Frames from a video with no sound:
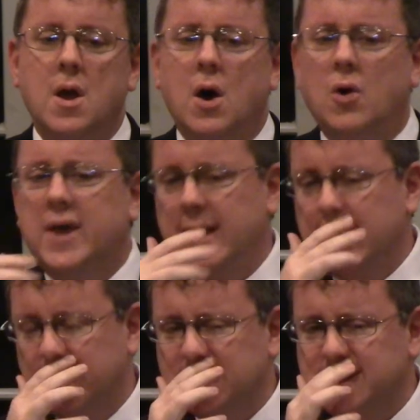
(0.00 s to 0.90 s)
Okay, now
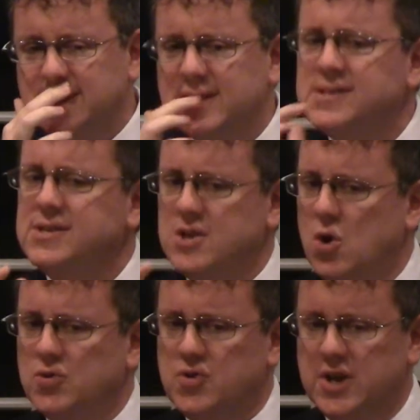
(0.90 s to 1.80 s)
this is an
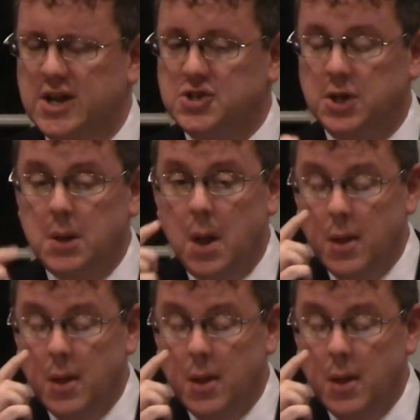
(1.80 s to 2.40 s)
old tradition.